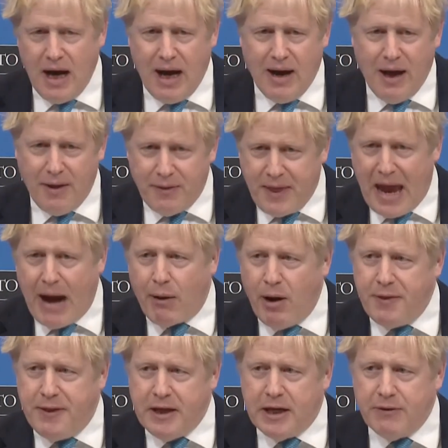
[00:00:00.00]
Uh, and there,
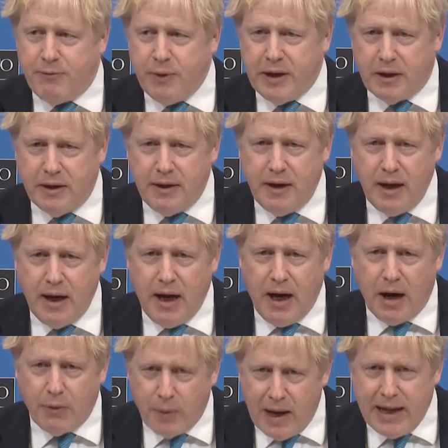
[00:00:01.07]
I think if we can
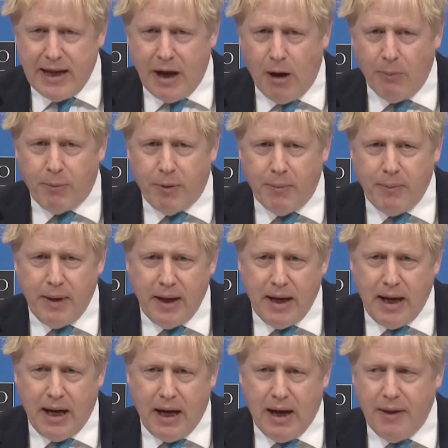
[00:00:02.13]
uh, really help them,
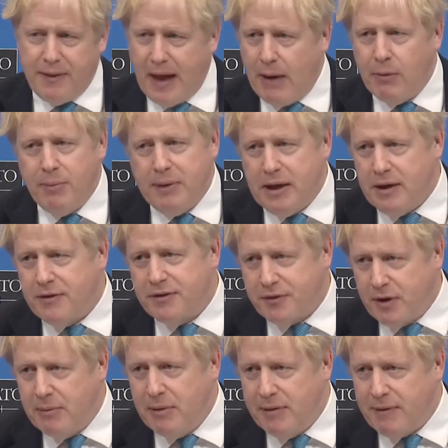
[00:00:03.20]
uh, that would be
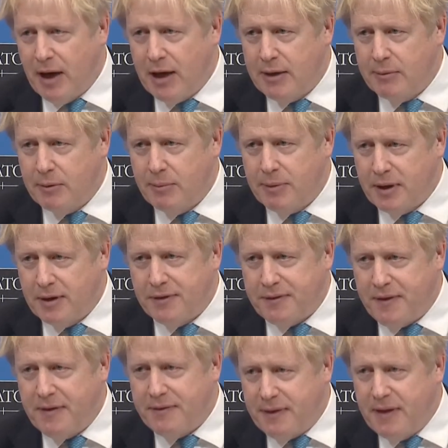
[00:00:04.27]
extremely valuable because
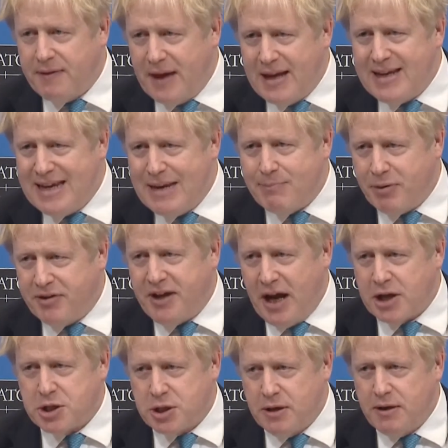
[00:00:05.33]
th they need
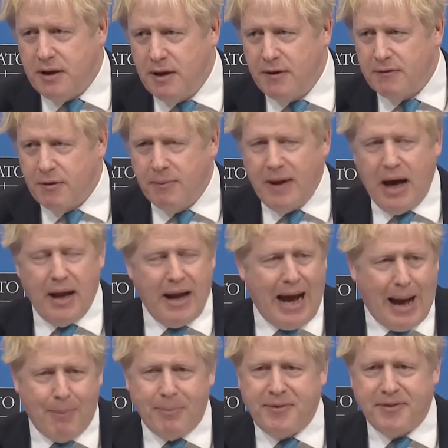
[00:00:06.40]
protection from that
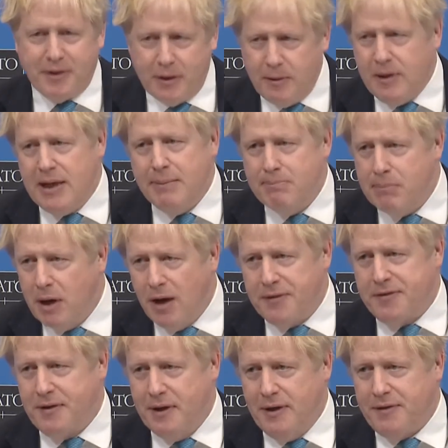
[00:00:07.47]
absolutely
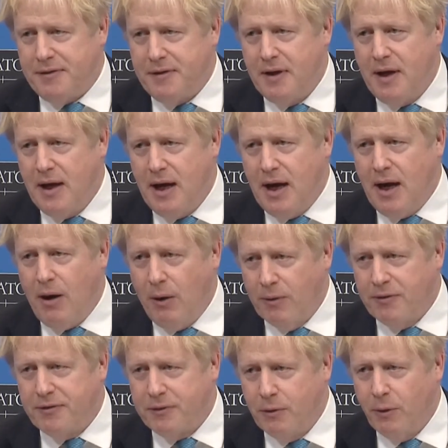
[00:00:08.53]
merciless
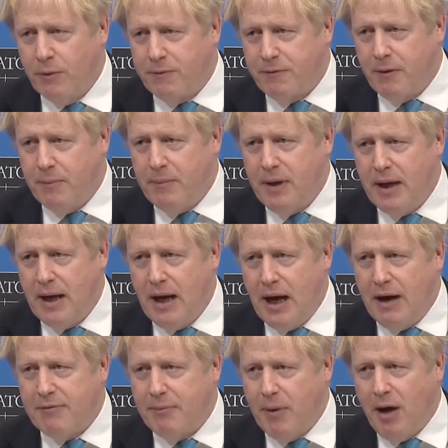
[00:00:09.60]
onslaught from,
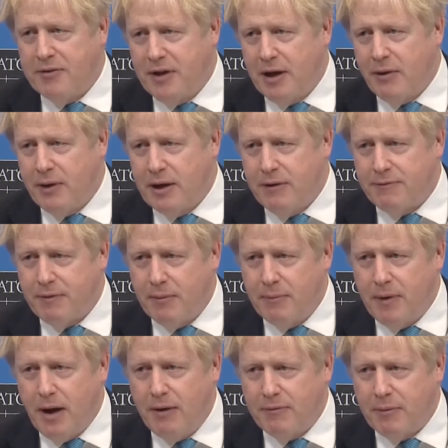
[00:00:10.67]
from artillery and
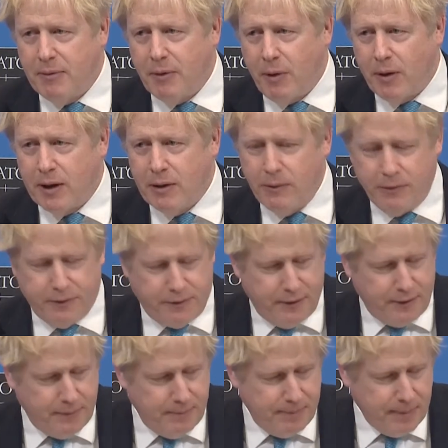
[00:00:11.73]
from, and from the rocket
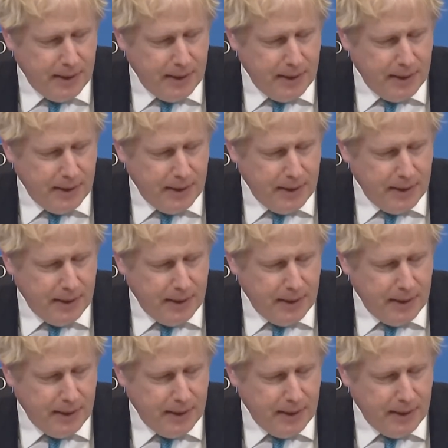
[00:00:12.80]
launchers.